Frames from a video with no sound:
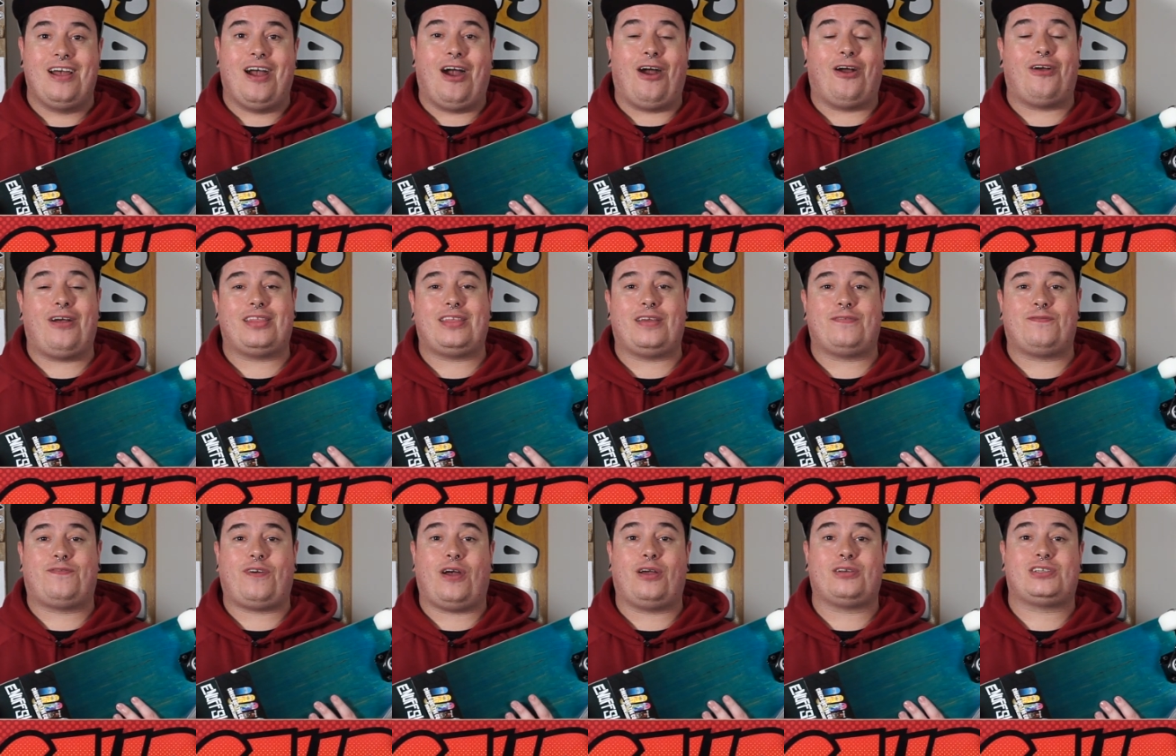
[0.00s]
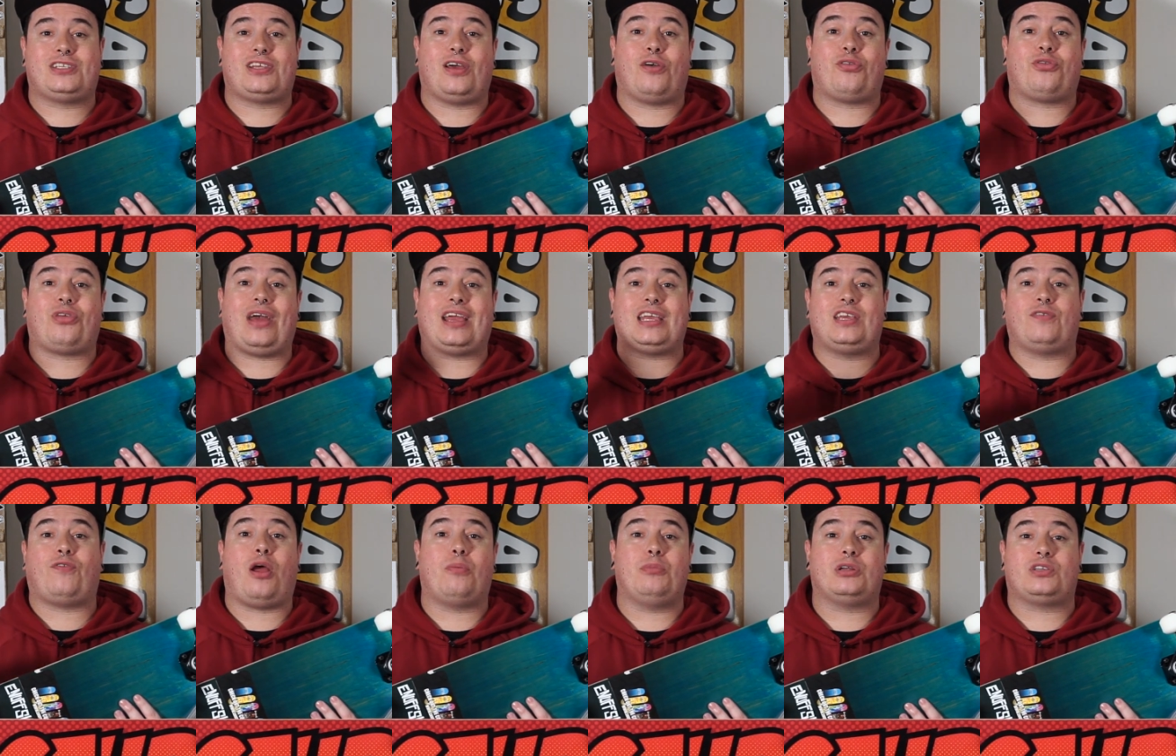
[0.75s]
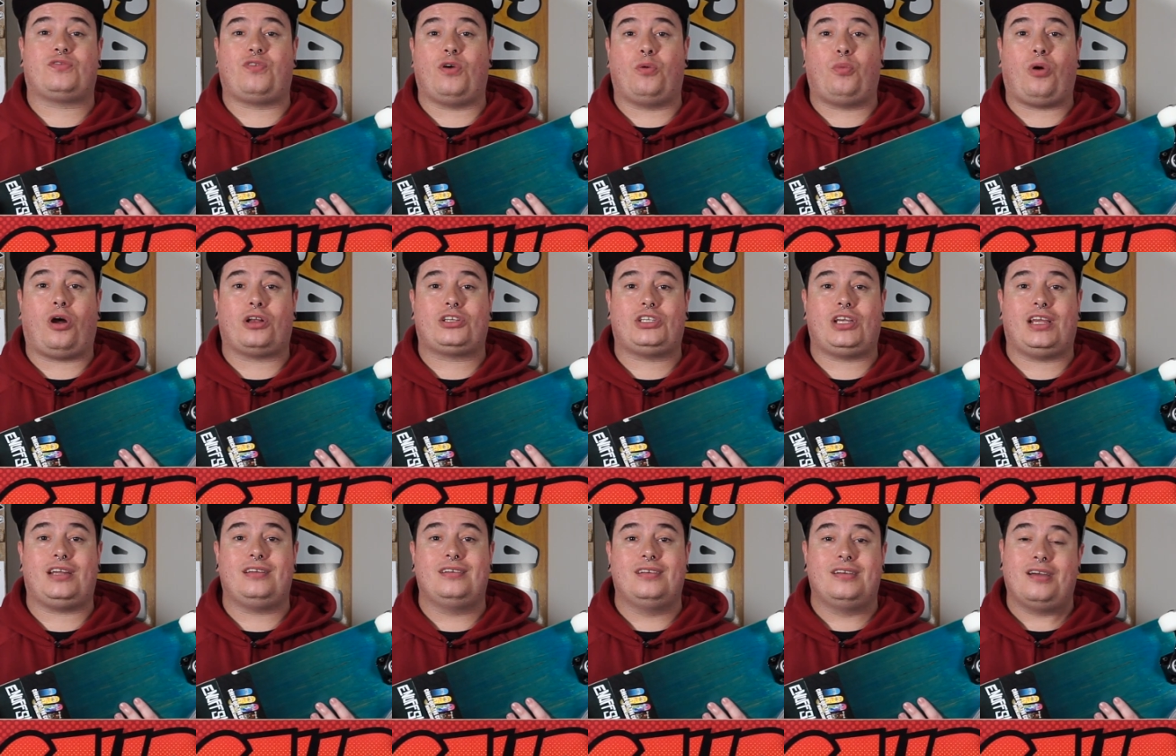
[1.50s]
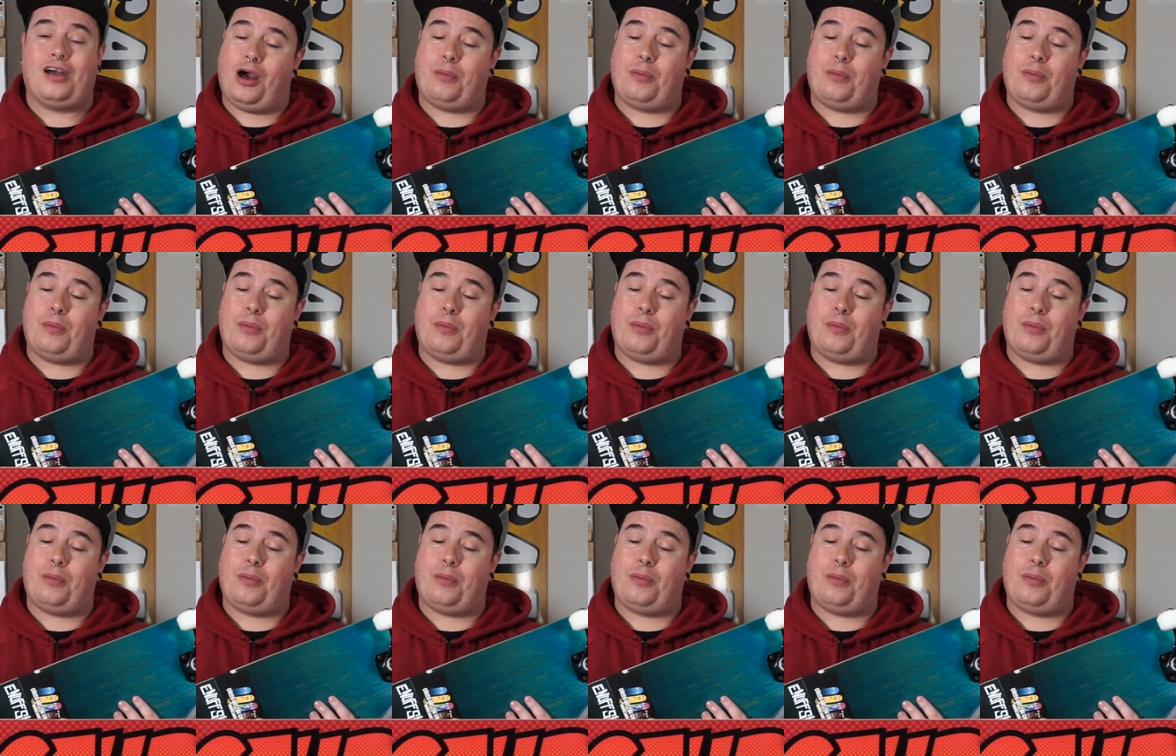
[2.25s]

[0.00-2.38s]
Alright then folks, so thank you very much for watching.